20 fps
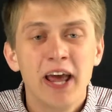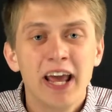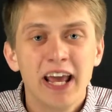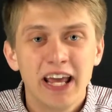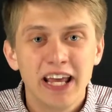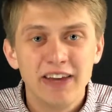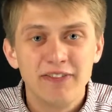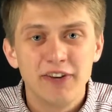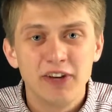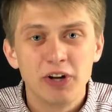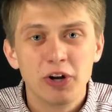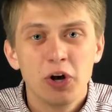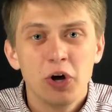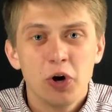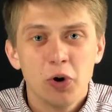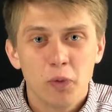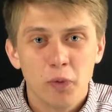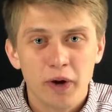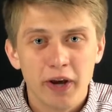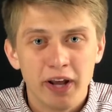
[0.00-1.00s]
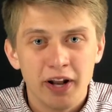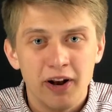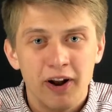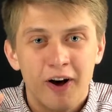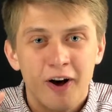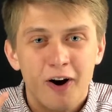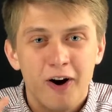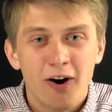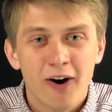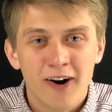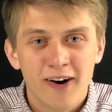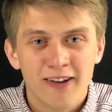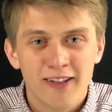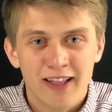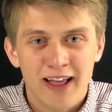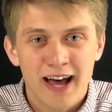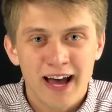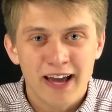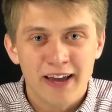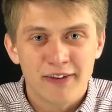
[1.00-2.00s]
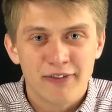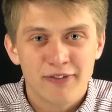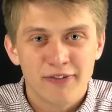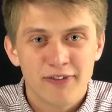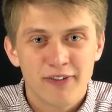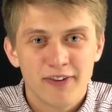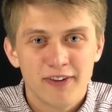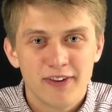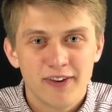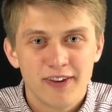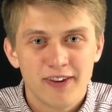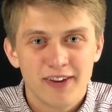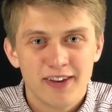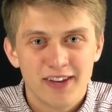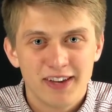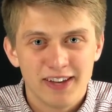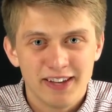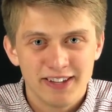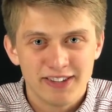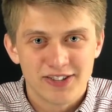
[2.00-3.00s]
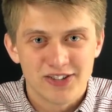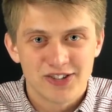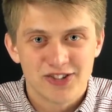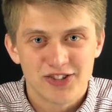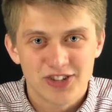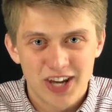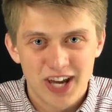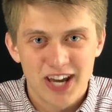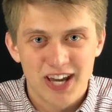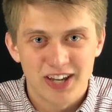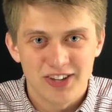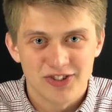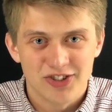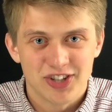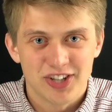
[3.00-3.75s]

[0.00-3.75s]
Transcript: even when our life is changing.